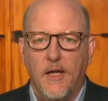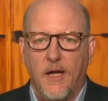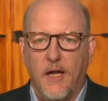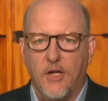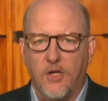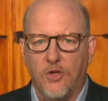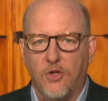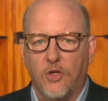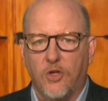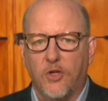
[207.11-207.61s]

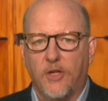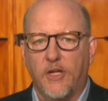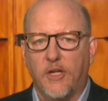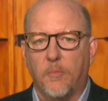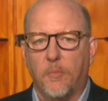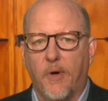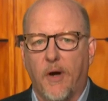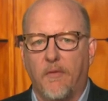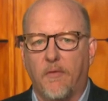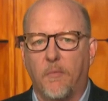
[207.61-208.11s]
And you're
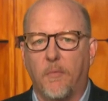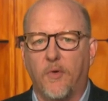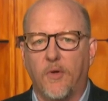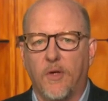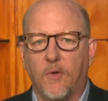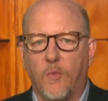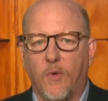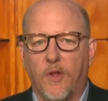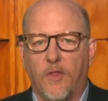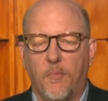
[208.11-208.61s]
looking
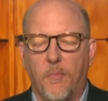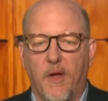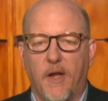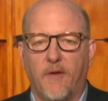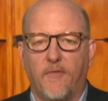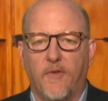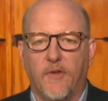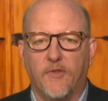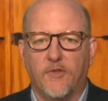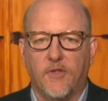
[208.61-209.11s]
probably with
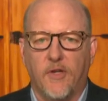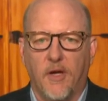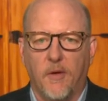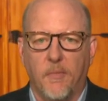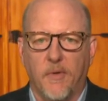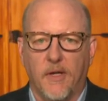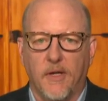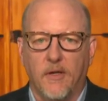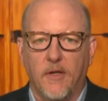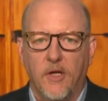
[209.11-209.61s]
benefits
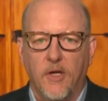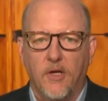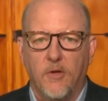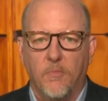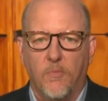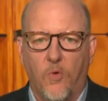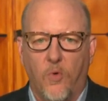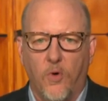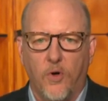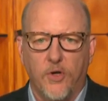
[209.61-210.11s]
coming
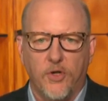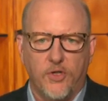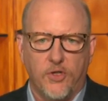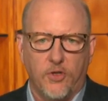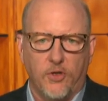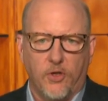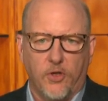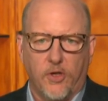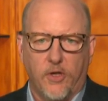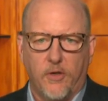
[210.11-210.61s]
more as
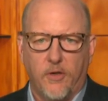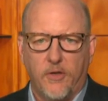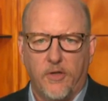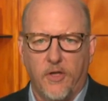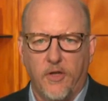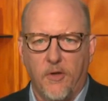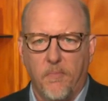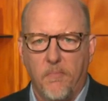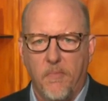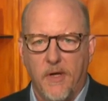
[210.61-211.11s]
you look
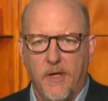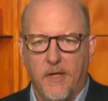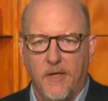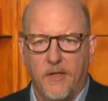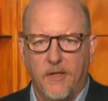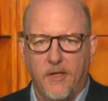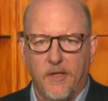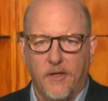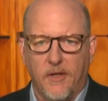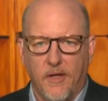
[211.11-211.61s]
to the
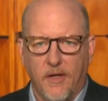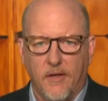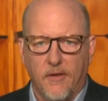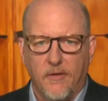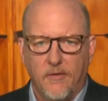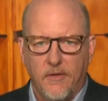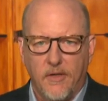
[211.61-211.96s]
mid to the,